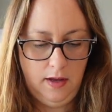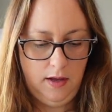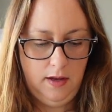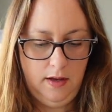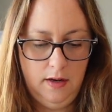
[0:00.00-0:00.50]

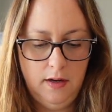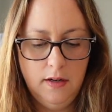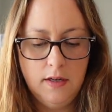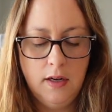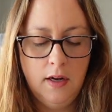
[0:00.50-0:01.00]

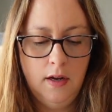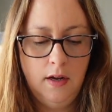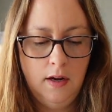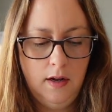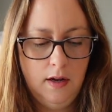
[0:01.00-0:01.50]
And
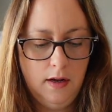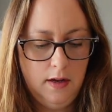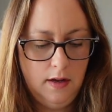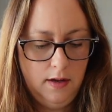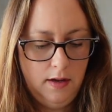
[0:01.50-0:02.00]

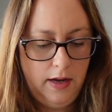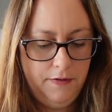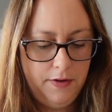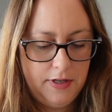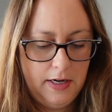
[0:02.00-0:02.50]
I
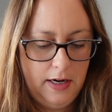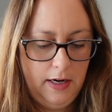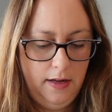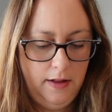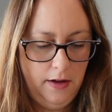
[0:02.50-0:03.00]
haven't done
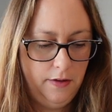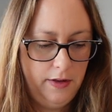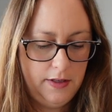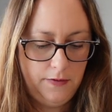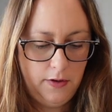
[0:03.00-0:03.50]
anything on
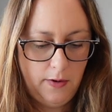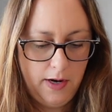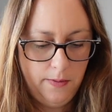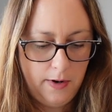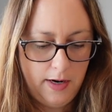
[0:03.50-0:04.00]
this for
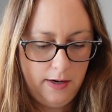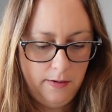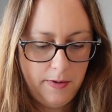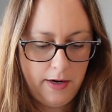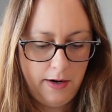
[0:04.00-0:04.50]
quite a while,
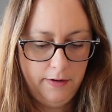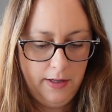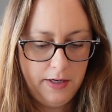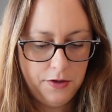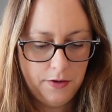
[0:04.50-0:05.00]
but I
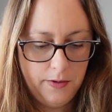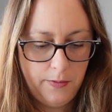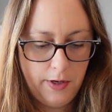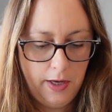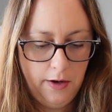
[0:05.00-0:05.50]
really enjoyed
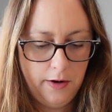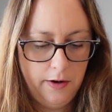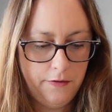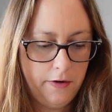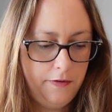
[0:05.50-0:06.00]
working on
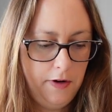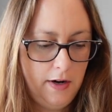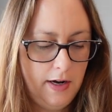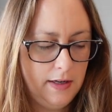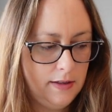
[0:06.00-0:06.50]
it for a few
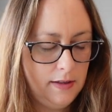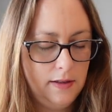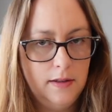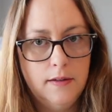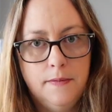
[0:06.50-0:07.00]
nights.